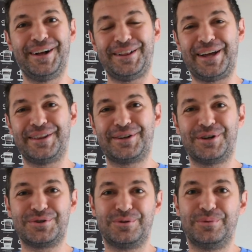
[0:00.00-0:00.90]
A lot of the
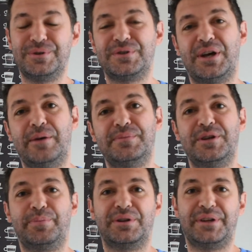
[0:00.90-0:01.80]
customers
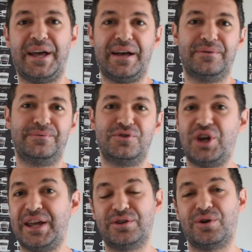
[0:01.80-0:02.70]
typically have
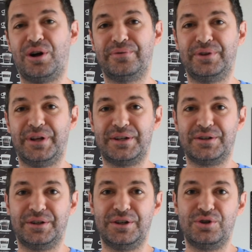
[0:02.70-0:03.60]
chain coffee like
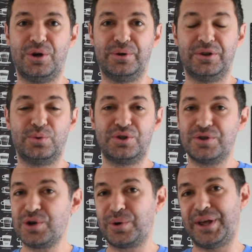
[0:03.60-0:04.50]
Dunkin' Donuts, which
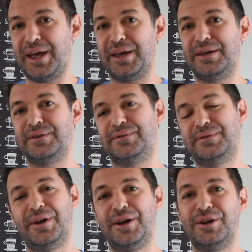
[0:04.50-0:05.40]
is okay, it's
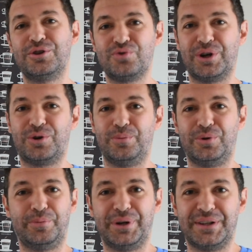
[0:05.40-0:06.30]

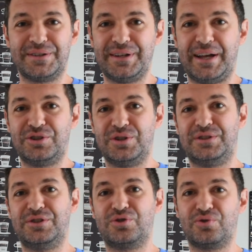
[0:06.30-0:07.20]
drinkable, but it's not
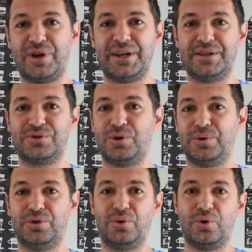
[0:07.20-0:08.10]
just as great as
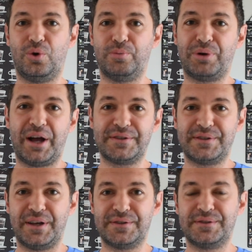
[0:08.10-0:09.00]
going through the whole
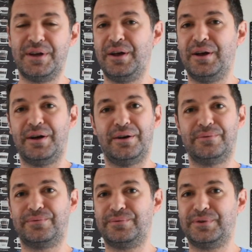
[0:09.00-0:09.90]
process of
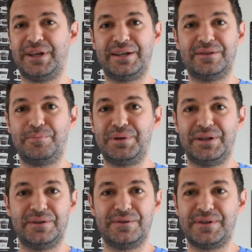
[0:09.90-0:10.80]
getting the
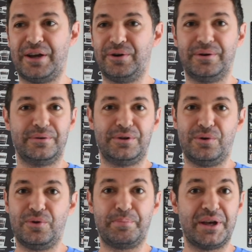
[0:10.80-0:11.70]
beans that are,
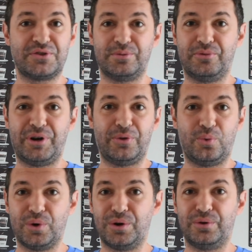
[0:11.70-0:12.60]
the best from around the
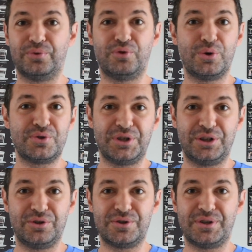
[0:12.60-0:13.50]
world,
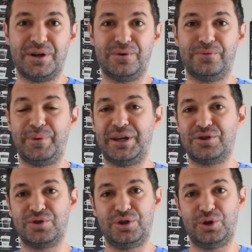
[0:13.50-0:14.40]
roasting yourself, making
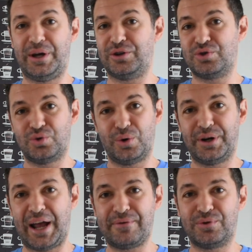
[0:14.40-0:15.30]
sure you know how to store
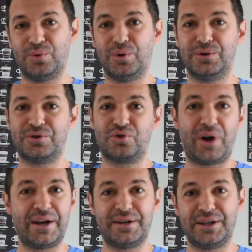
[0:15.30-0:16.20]
it afterwards,
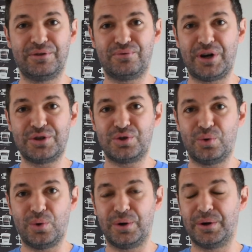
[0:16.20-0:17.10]
grinding it fresh to
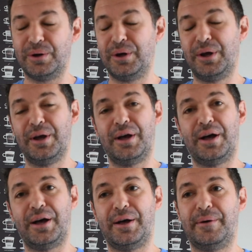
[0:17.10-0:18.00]
order.
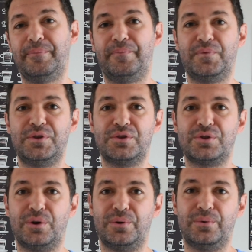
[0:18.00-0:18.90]

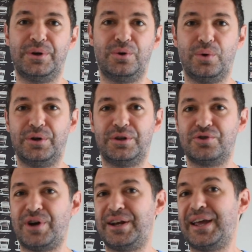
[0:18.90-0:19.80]
So in order to
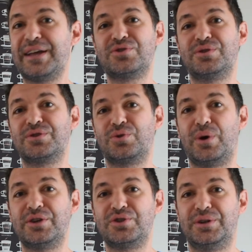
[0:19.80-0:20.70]
try to answer this
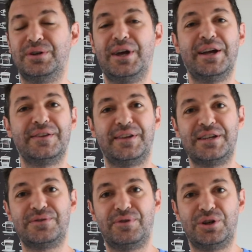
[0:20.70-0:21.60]
question,
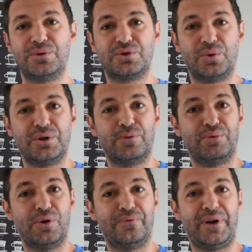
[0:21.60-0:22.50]
today's video is going to
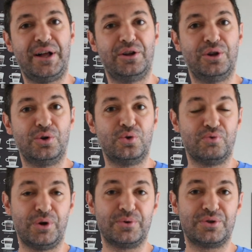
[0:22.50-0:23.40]
profile a local
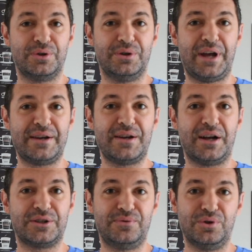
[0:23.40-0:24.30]
roaster at
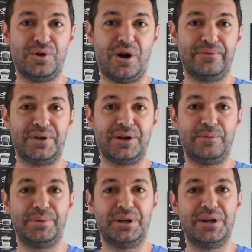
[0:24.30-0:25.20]
Knoxville Coffee
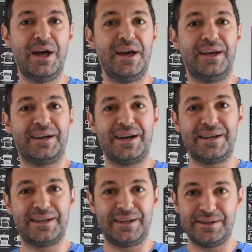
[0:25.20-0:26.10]
Company and kind
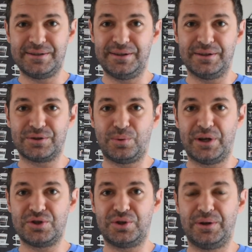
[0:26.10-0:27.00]
of get into this
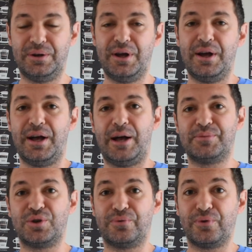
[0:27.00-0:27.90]
question.
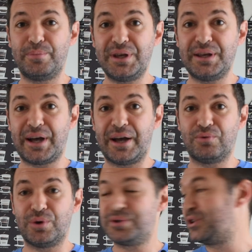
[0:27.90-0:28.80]
So for me, I
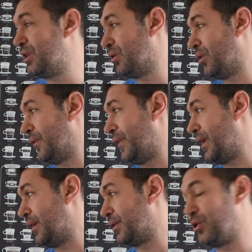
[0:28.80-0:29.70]
roast here on the
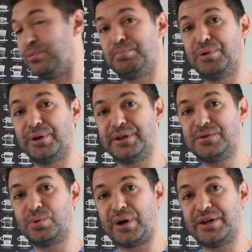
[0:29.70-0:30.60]
Aleo Bullet,
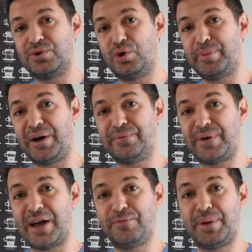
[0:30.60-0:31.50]
where I do about
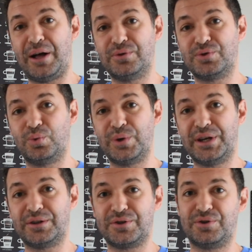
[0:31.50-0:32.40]
5 pounds a
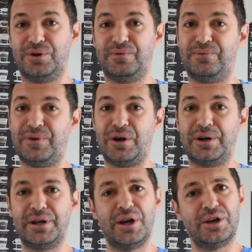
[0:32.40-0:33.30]
week to serve a
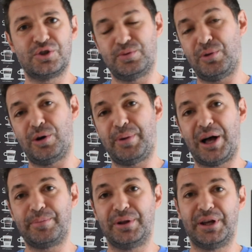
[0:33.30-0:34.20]
very small
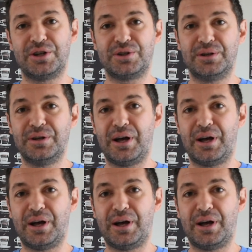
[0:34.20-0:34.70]
population.